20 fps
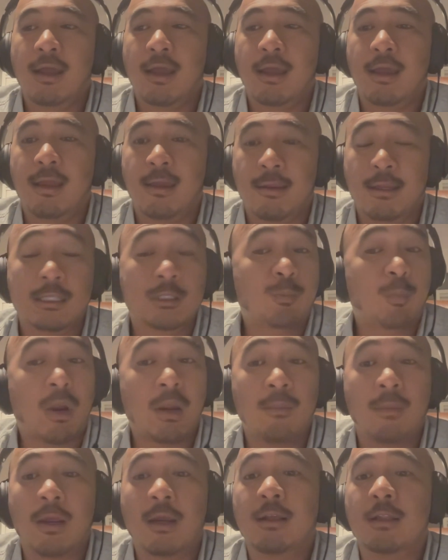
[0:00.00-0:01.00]
and it's
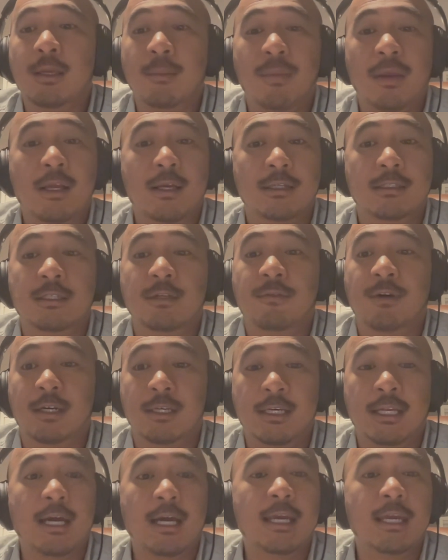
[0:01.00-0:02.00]
primarily because of our
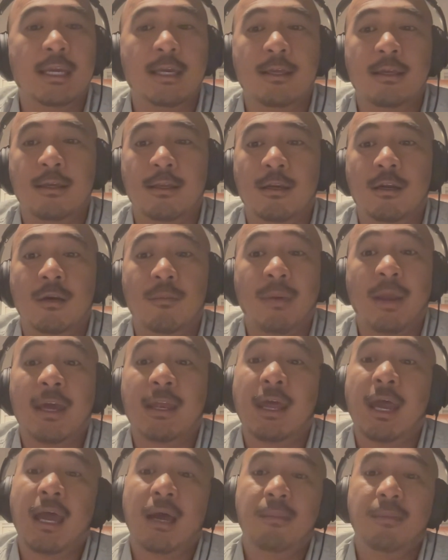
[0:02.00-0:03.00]
diet and our bad
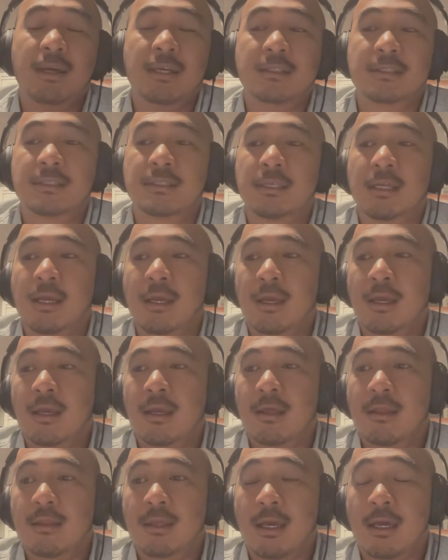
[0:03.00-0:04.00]
habits
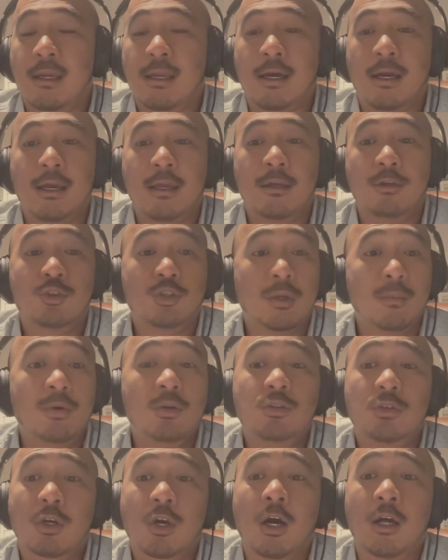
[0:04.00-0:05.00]
that I
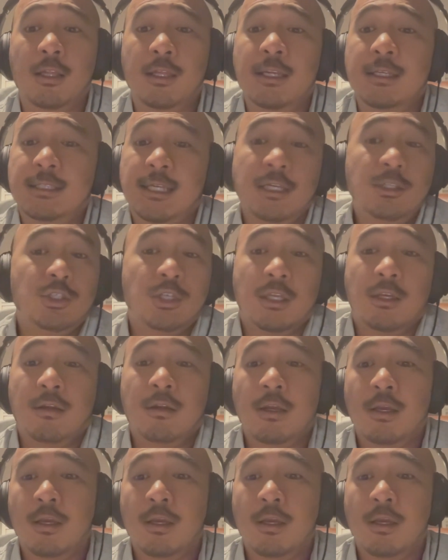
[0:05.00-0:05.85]
attribute to colonization.